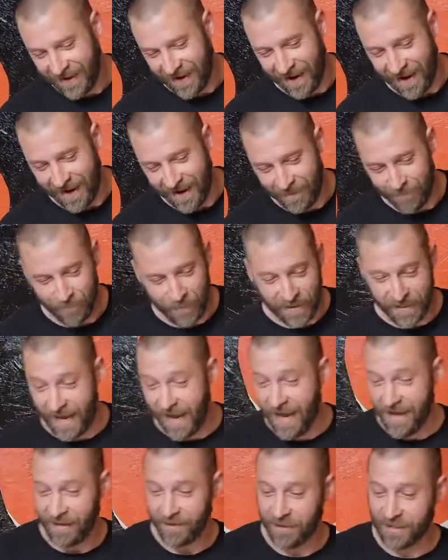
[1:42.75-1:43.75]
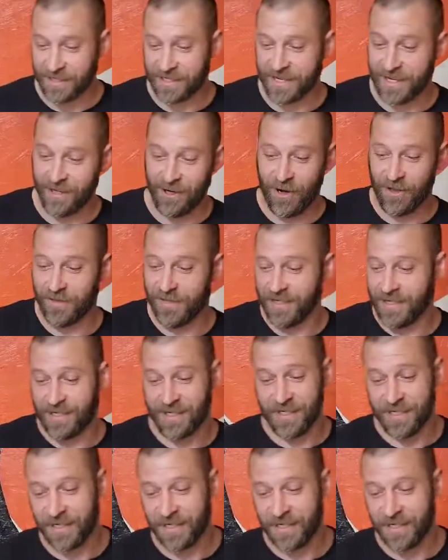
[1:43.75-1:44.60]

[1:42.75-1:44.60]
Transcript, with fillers: Um, but yeah, let's get on this.